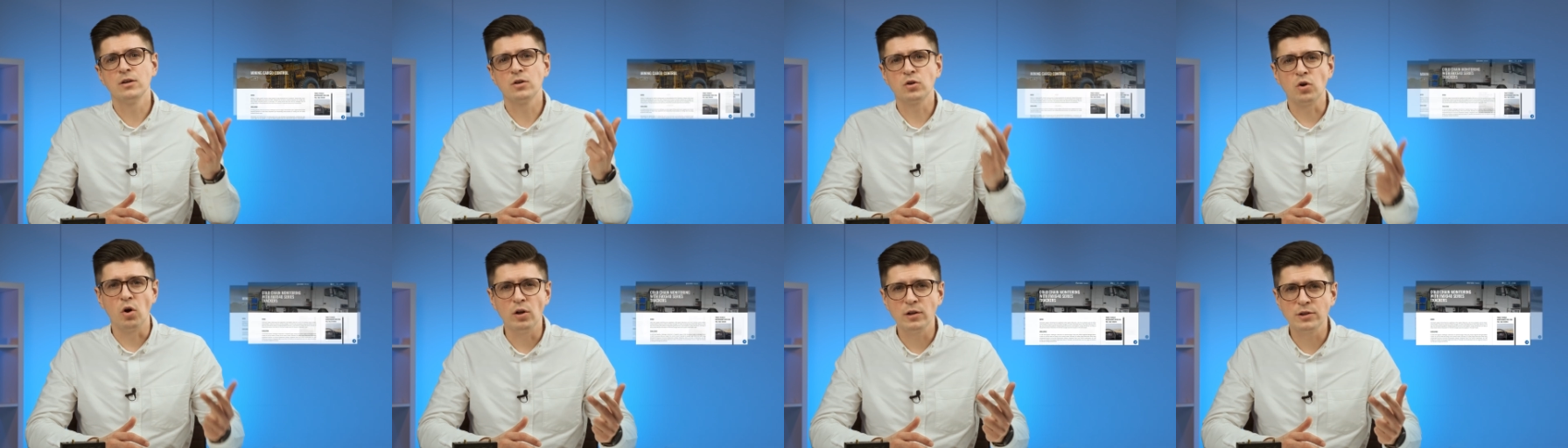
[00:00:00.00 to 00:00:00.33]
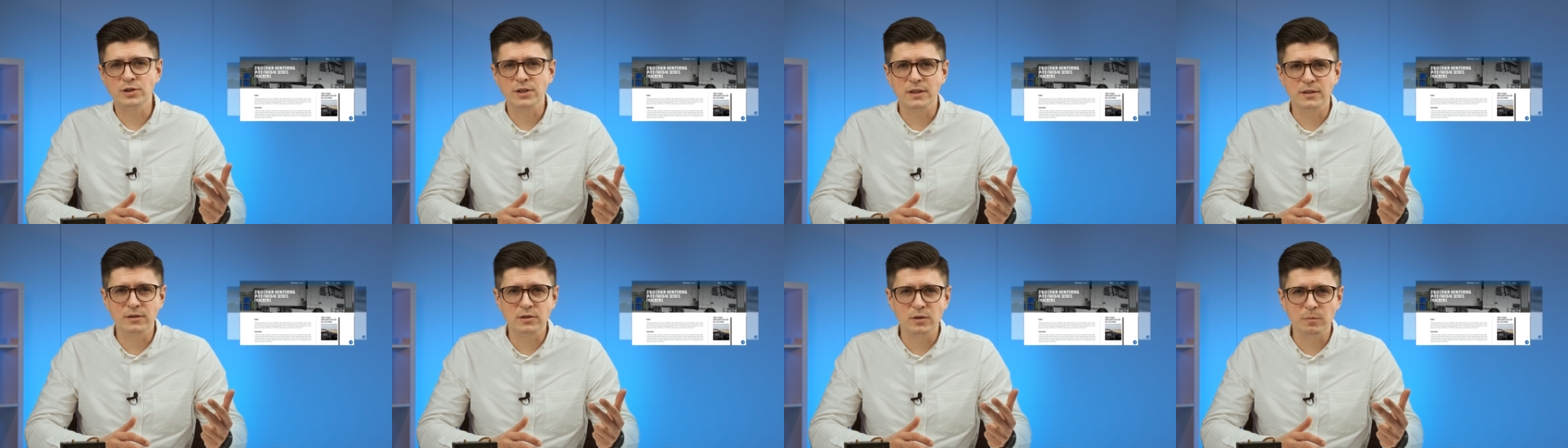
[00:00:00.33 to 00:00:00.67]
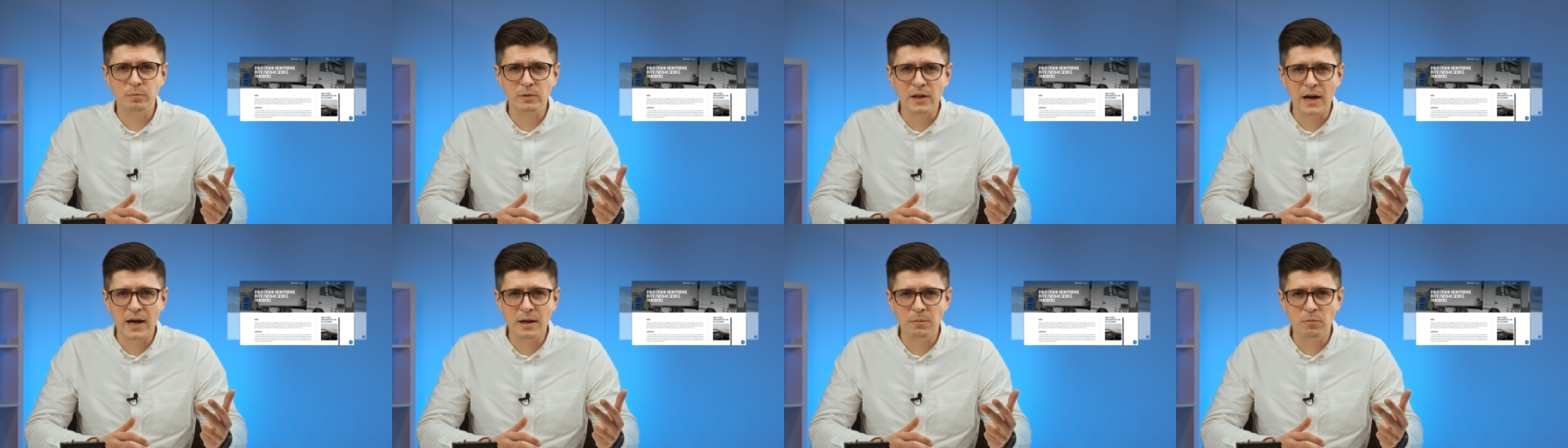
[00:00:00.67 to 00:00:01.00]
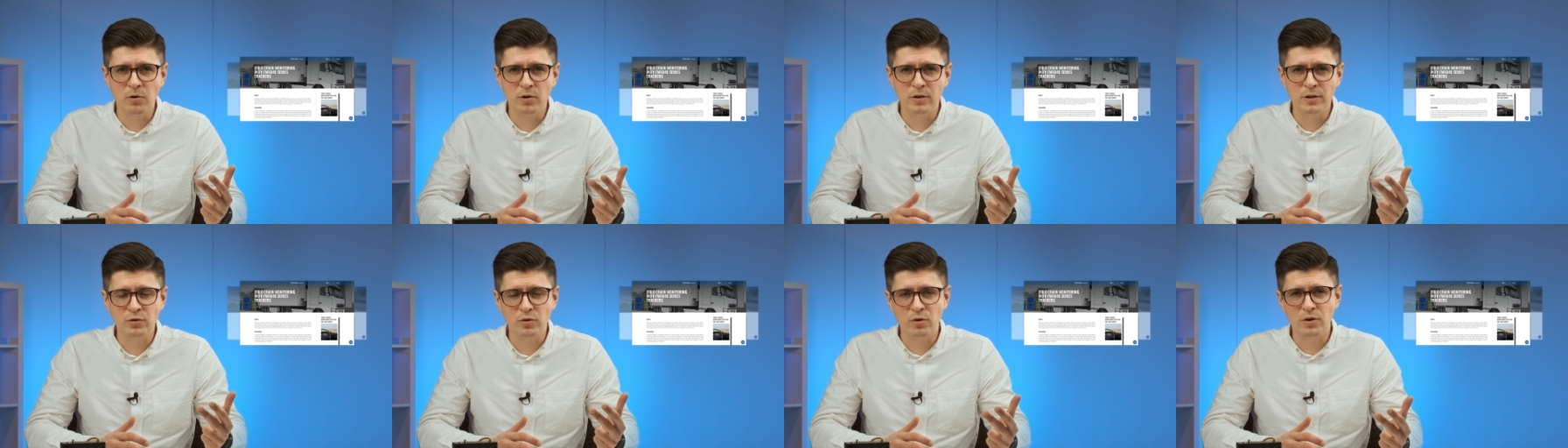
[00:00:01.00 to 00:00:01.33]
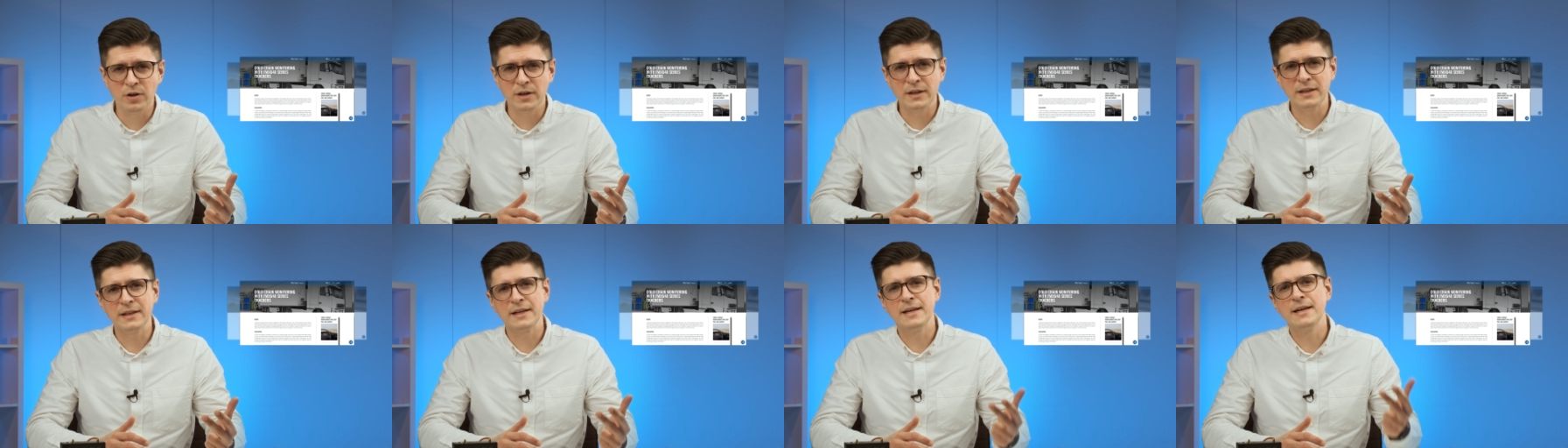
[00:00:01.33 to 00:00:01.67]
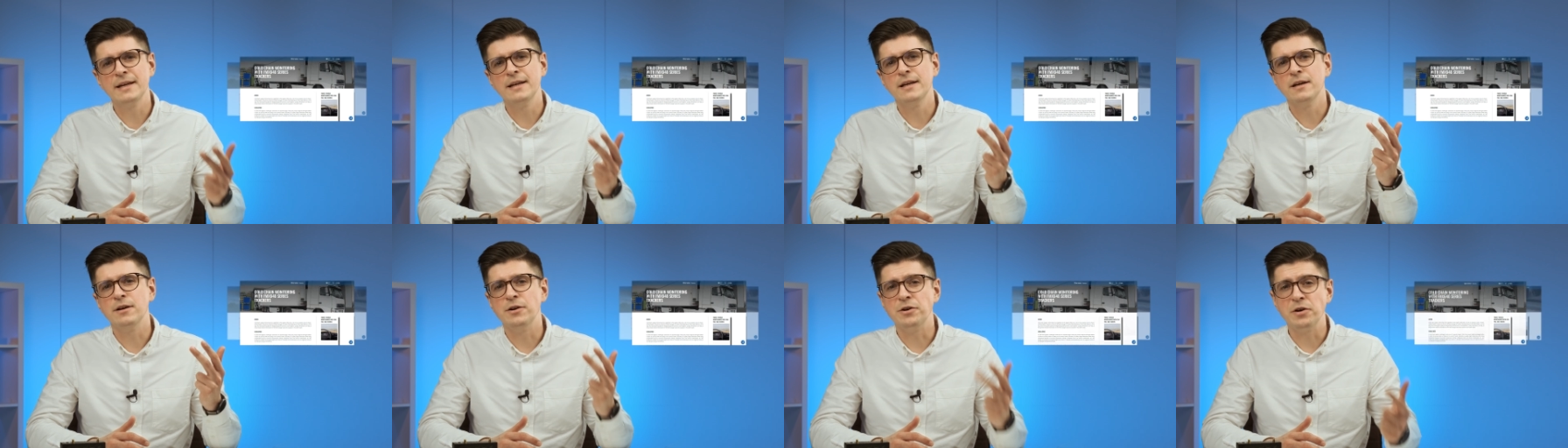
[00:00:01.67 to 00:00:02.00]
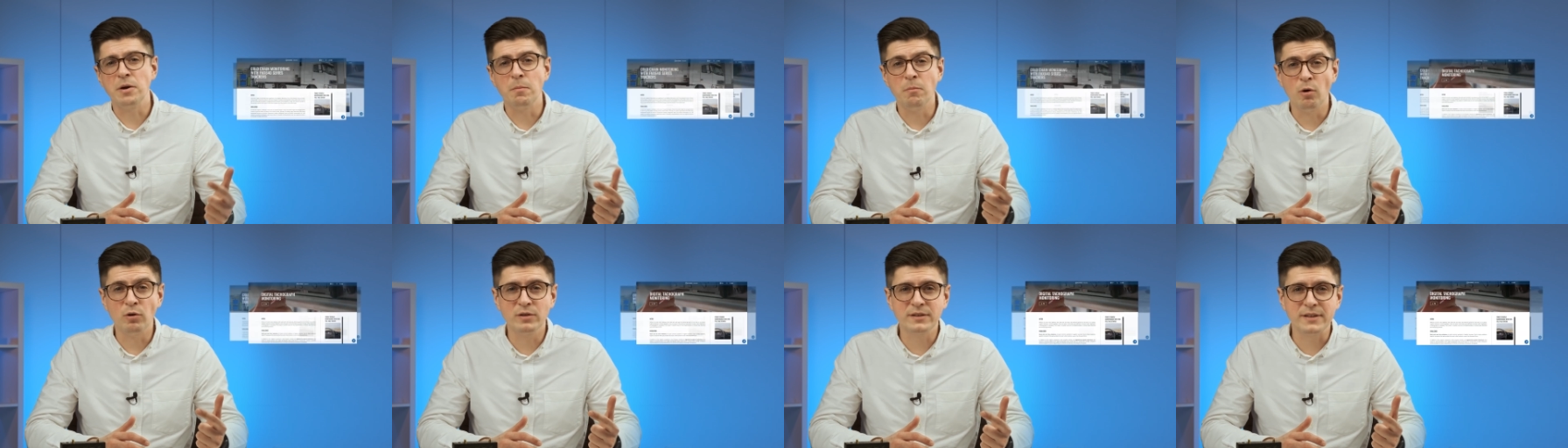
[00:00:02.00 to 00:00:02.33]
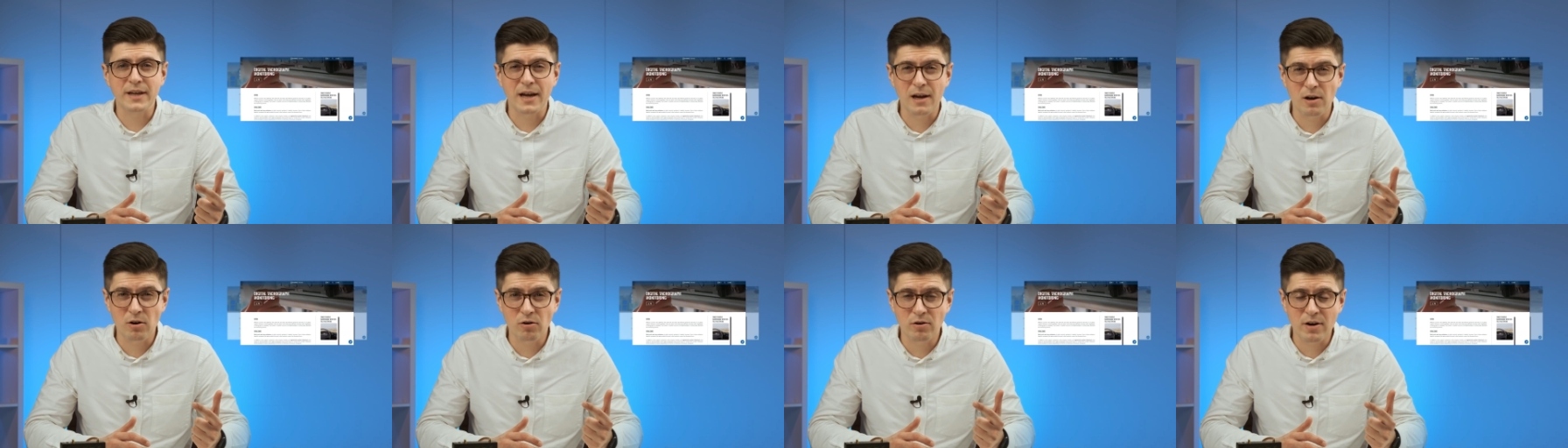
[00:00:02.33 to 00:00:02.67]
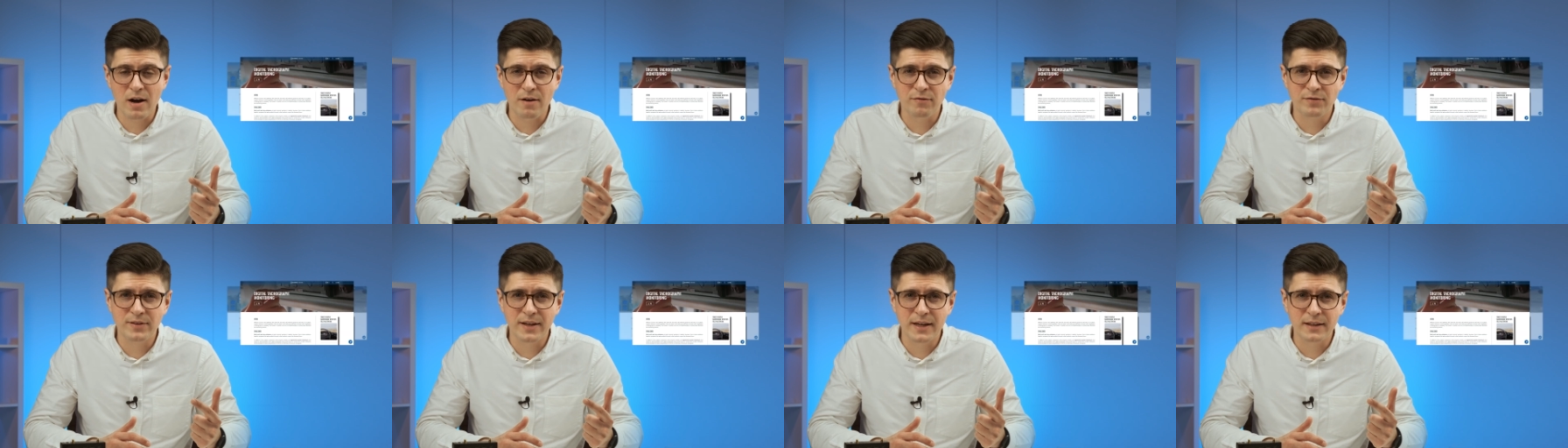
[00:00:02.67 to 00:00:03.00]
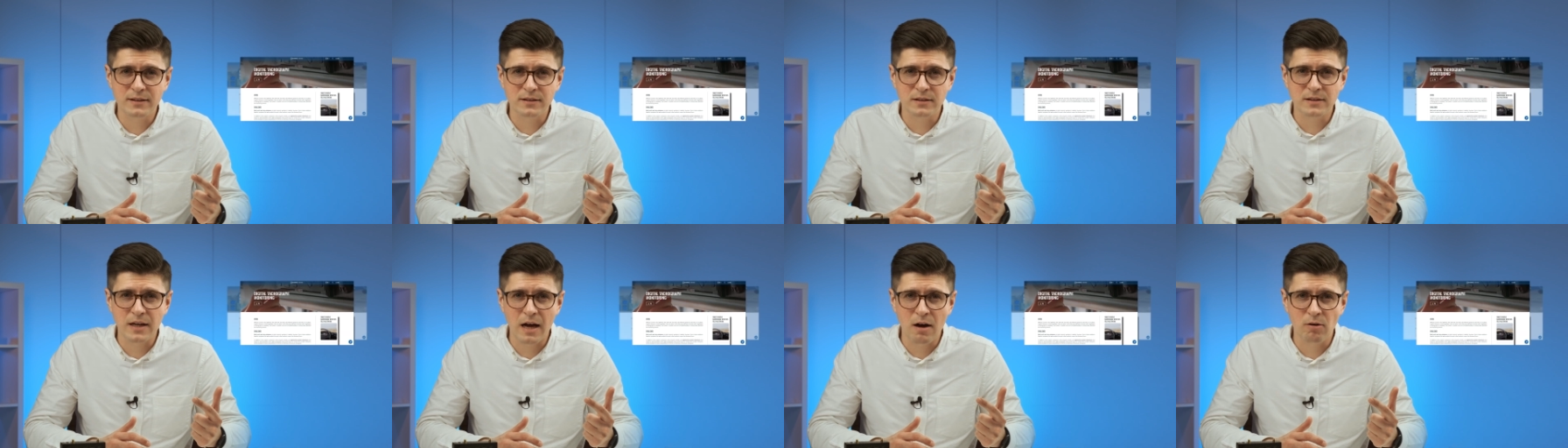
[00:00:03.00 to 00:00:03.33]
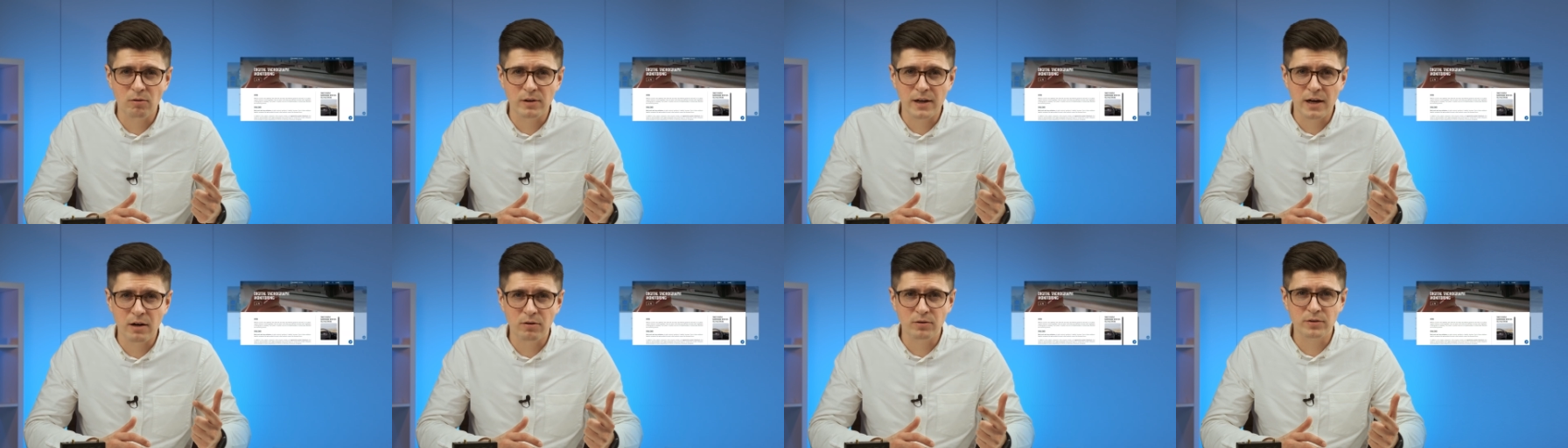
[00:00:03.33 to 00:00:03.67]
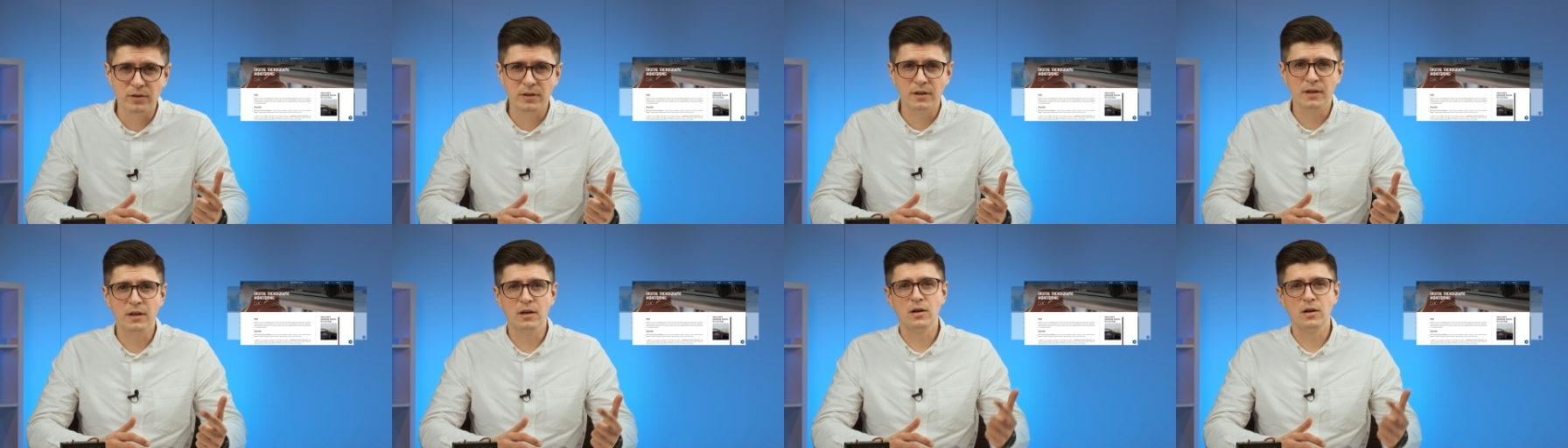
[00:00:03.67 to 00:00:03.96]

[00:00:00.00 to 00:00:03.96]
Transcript: cold chain supply monitoring, remote tachograph data download,